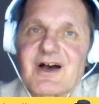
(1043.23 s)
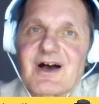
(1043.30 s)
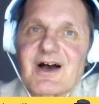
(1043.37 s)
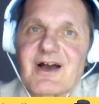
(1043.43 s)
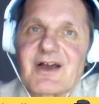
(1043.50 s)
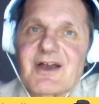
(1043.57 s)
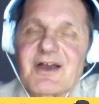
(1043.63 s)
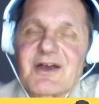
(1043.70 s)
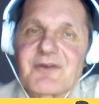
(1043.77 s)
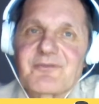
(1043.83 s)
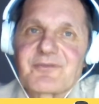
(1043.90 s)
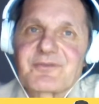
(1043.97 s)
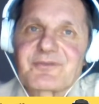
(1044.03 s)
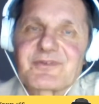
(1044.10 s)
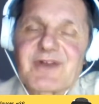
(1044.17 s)
I
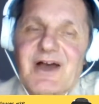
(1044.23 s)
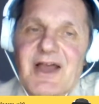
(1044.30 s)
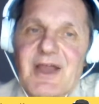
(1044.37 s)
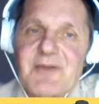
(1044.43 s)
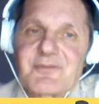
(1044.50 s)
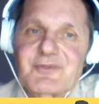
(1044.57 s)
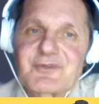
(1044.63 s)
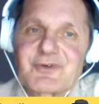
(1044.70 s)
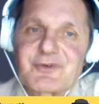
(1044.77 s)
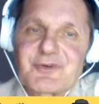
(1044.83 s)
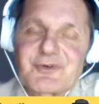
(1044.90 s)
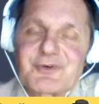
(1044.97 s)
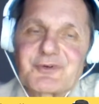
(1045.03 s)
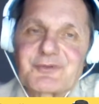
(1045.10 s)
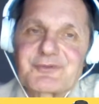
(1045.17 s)
have time
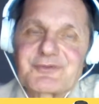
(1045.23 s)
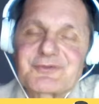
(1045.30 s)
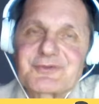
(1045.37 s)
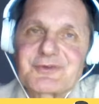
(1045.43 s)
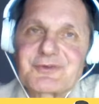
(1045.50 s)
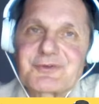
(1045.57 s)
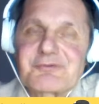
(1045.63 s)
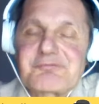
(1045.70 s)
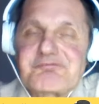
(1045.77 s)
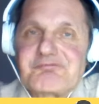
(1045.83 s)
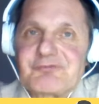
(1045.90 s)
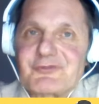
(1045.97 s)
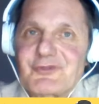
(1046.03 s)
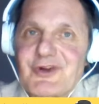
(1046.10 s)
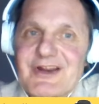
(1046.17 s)
to
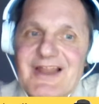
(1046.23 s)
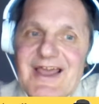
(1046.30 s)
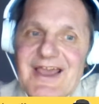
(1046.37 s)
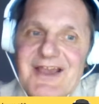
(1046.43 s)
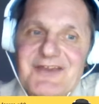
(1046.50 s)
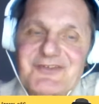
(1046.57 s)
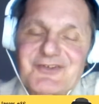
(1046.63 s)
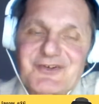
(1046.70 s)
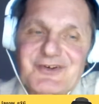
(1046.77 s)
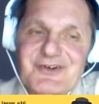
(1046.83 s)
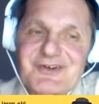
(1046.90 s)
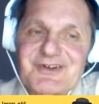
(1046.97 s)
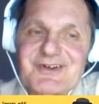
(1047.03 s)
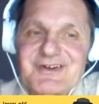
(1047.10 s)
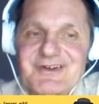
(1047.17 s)
relax
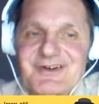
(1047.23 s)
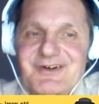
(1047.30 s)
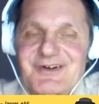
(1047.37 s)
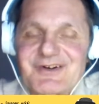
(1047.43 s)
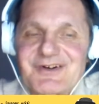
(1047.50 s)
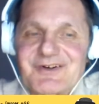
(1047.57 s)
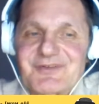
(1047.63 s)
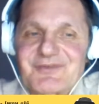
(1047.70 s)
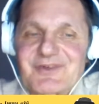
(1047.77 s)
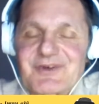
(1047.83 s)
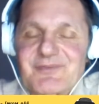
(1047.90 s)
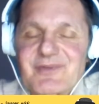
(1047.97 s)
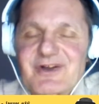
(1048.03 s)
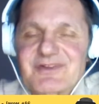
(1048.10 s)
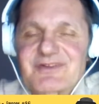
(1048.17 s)
I
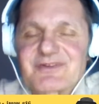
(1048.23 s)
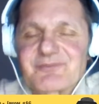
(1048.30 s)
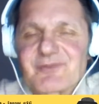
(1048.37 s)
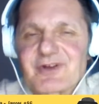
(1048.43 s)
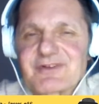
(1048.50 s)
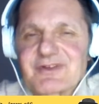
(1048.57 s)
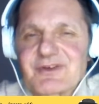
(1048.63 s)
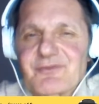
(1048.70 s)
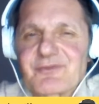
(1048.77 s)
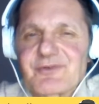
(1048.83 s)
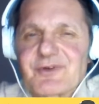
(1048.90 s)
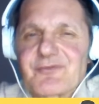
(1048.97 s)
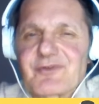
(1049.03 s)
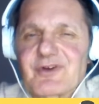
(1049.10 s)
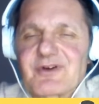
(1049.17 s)

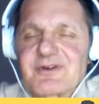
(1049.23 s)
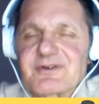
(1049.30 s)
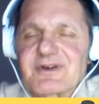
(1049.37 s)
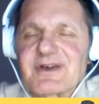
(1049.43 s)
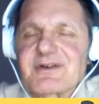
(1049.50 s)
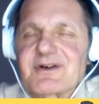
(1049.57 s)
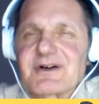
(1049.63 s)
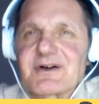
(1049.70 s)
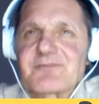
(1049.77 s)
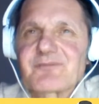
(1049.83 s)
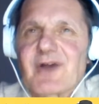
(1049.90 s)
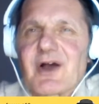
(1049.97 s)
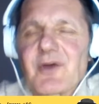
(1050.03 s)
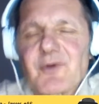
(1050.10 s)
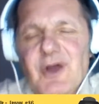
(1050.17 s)

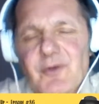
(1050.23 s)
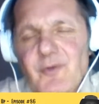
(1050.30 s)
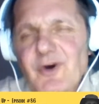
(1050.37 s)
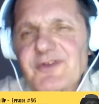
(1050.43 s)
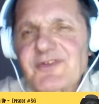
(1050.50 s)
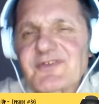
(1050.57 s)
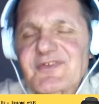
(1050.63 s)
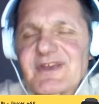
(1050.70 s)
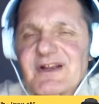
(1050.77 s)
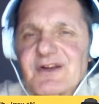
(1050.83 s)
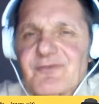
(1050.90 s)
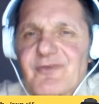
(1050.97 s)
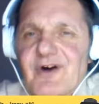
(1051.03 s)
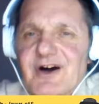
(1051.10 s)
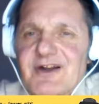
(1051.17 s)
was a
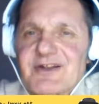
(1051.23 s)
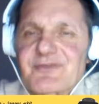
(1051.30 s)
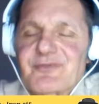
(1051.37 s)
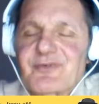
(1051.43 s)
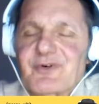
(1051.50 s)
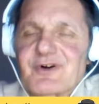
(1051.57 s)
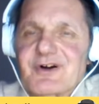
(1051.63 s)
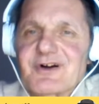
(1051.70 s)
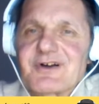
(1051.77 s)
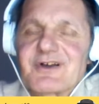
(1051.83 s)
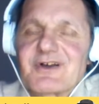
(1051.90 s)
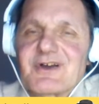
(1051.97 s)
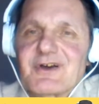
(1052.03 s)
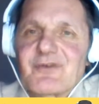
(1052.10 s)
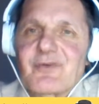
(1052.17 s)
single father for
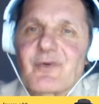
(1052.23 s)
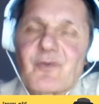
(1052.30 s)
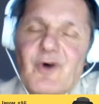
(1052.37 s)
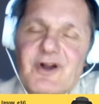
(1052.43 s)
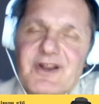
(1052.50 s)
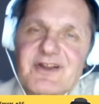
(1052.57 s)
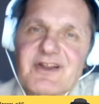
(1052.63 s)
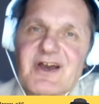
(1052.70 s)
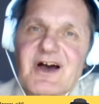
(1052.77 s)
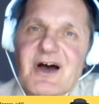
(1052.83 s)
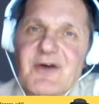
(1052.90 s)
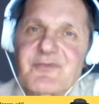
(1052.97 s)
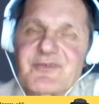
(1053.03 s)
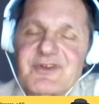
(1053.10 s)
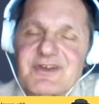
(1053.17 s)

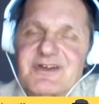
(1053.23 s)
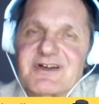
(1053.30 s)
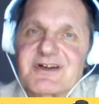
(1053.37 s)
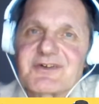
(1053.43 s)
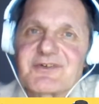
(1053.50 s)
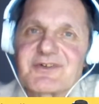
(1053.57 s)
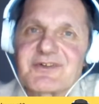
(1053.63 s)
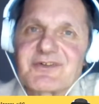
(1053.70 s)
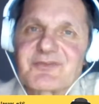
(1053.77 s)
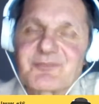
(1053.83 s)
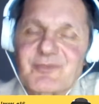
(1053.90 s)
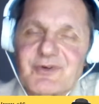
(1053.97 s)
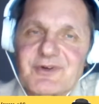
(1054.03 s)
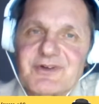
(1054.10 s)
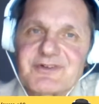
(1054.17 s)
1.5 years
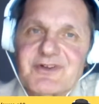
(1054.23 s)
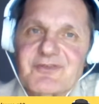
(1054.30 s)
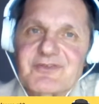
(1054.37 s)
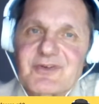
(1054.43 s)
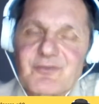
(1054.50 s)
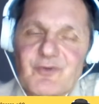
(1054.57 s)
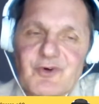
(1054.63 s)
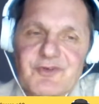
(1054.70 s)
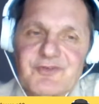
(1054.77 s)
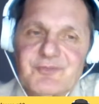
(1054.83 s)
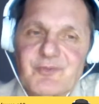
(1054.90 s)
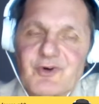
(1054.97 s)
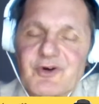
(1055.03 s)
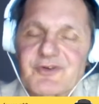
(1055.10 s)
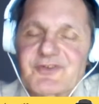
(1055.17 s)
in this divorce
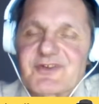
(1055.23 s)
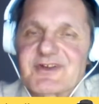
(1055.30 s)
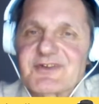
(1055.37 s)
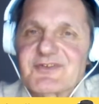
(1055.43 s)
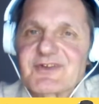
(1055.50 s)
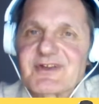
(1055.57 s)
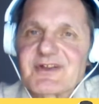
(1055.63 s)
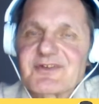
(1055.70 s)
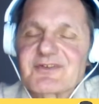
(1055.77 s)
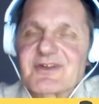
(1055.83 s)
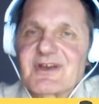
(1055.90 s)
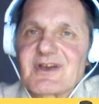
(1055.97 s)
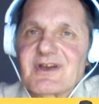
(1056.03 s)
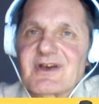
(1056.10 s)
process, and